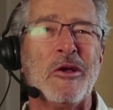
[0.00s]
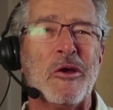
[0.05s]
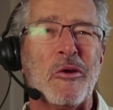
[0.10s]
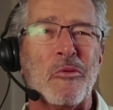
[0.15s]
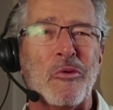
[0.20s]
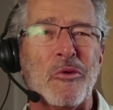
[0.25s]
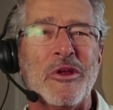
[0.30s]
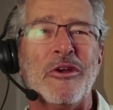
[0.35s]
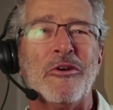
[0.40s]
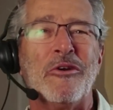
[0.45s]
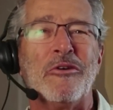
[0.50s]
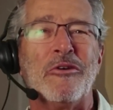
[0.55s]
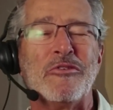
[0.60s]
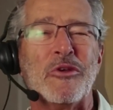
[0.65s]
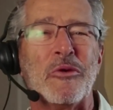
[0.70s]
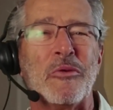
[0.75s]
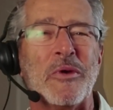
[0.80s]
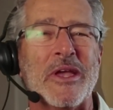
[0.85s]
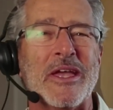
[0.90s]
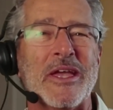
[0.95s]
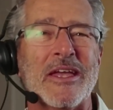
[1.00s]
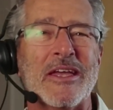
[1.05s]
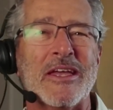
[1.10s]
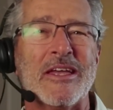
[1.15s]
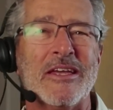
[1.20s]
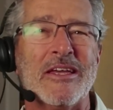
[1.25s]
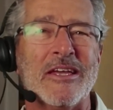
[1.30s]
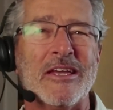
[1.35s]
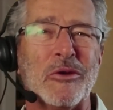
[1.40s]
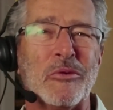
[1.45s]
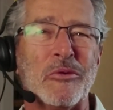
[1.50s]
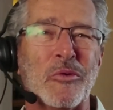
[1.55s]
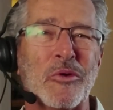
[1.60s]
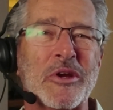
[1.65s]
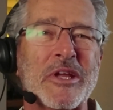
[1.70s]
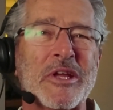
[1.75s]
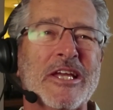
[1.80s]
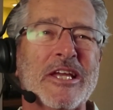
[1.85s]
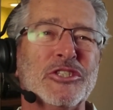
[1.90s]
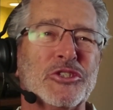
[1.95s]
We're interviewing
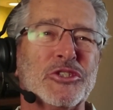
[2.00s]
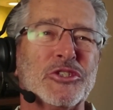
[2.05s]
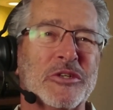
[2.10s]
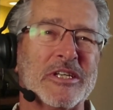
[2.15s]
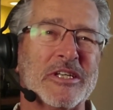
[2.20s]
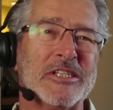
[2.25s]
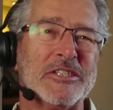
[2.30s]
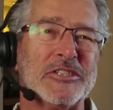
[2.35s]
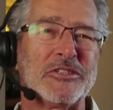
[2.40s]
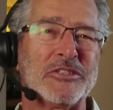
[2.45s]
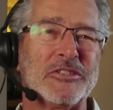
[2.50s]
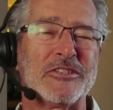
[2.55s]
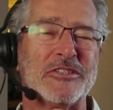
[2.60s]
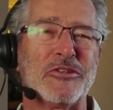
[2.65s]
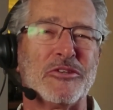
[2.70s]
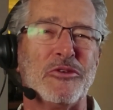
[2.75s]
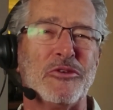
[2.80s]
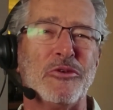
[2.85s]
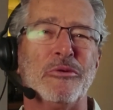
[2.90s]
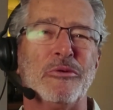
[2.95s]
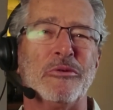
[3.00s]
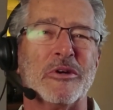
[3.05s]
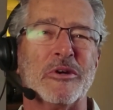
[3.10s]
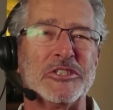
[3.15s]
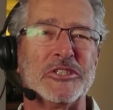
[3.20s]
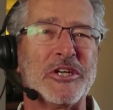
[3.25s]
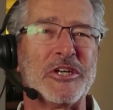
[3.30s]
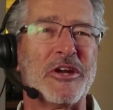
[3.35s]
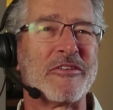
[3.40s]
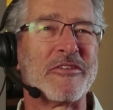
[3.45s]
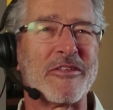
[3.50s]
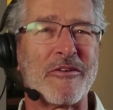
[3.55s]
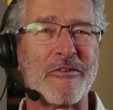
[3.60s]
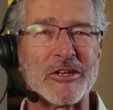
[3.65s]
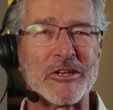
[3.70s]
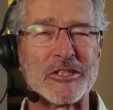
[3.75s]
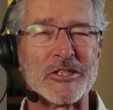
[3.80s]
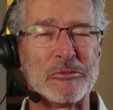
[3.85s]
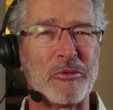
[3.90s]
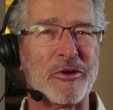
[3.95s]
working journalists who are sharing their
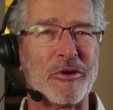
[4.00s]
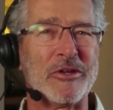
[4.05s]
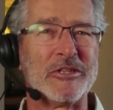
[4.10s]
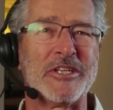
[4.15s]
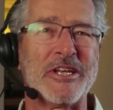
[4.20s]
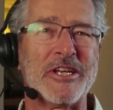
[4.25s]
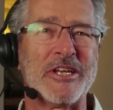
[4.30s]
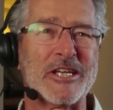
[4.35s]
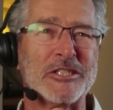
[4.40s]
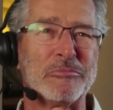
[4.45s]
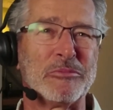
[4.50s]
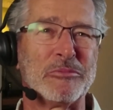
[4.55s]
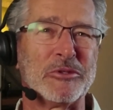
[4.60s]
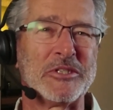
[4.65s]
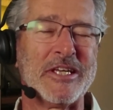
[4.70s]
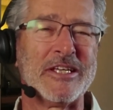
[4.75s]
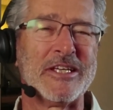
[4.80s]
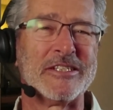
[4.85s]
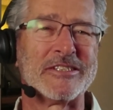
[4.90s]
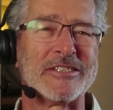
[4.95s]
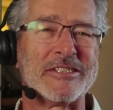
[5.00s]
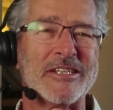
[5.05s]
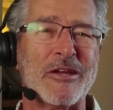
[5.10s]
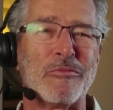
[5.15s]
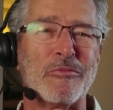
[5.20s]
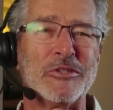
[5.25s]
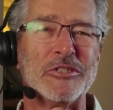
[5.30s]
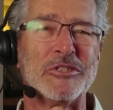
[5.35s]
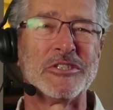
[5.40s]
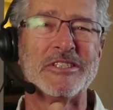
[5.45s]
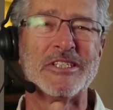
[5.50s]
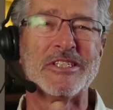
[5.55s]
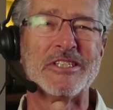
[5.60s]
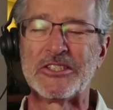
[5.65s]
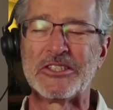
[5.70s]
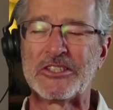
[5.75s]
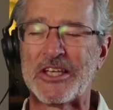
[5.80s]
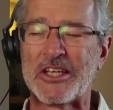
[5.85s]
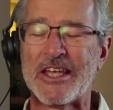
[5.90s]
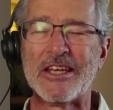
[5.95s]
experience and expertise, and we're just
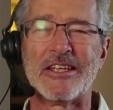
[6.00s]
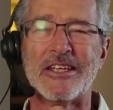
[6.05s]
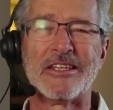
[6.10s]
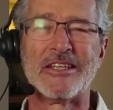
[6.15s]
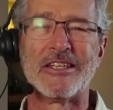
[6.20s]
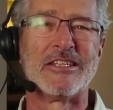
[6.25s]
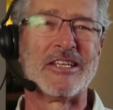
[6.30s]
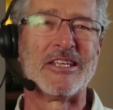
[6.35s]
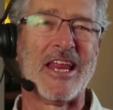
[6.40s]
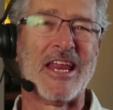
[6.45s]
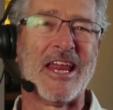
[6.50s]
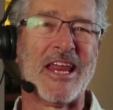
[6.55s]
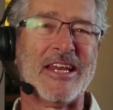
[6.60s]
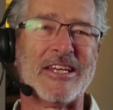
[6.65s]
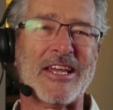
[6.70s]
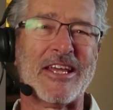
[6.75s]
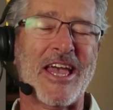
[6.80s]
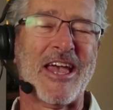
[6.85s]
excited today to